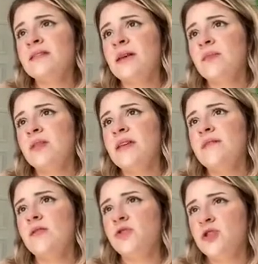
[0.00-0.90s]
I believe
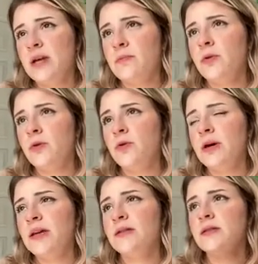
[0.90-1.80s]
you shampoo
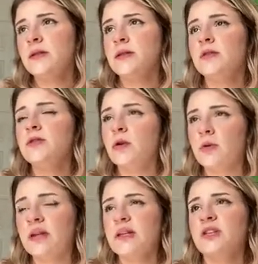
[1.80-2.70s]
it,
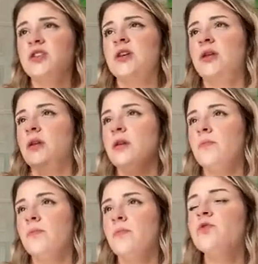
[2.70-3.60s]
don't condition,
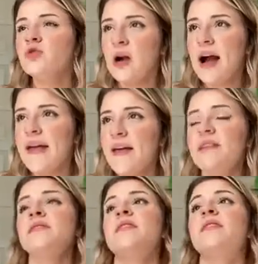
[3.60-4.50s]
dry
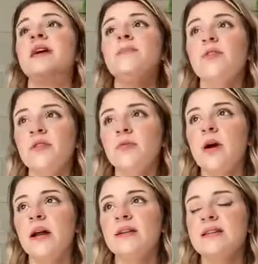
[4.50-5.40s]
it, then put the
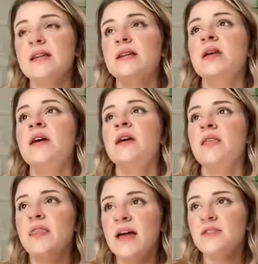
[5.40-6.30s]
product in,
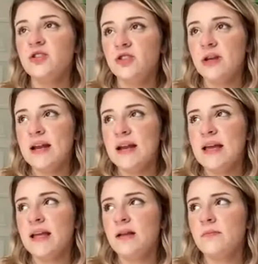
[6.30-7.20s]
then straighten
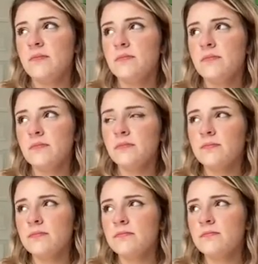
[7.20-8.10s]
it,
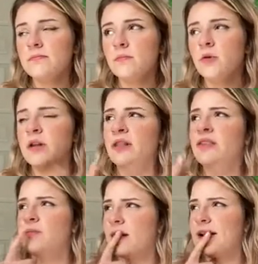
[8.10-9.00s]
or you let
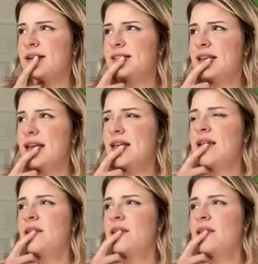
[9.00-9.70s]
the product sit